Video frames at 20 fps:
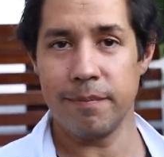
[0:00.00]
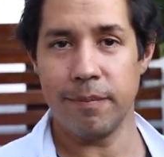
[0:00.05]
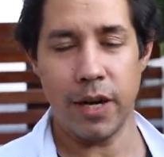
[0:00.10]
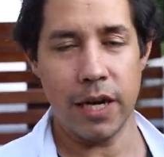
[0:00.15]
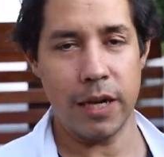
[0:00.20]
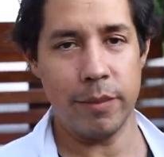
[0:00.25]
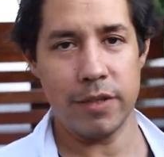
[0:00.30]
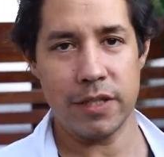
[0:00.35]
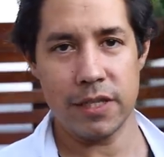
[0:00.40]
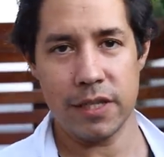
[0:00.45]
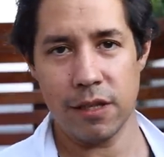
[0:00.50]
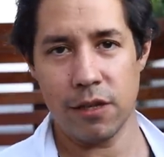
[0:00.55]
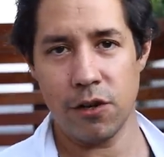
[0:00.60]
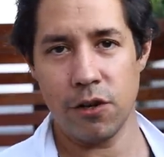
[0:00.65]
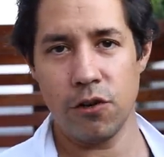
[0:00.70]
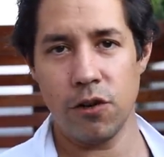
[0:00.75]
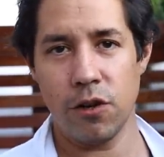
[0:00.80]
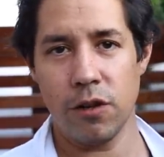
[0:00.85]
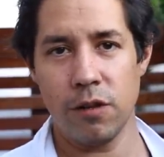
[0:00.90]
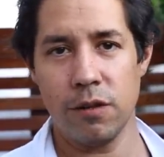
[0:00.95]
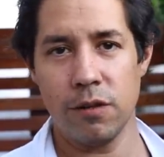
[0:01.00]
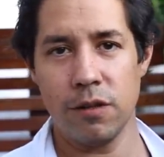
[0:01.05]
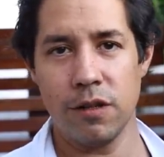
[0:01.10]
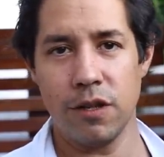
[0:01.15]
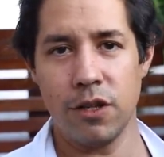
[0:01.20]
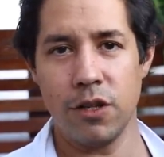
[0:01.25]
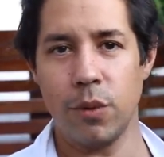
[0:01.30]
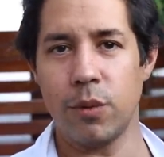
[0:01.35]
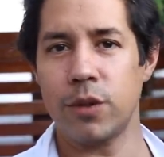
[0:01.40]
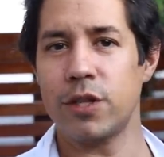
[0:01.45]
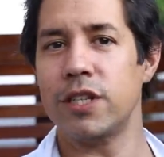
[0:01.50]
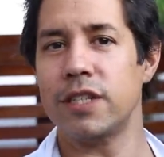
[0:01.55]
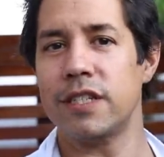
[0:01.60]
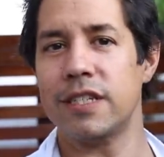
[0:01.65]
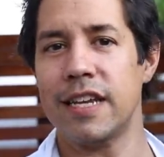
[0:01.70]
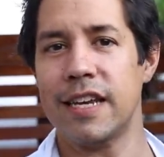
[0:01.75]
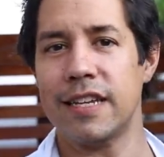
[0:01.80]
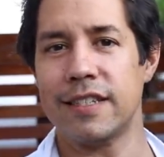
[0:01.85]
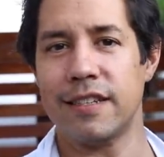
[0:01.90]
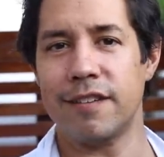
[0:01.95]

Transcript: My name is Dylan O'Donnell and you're watching Star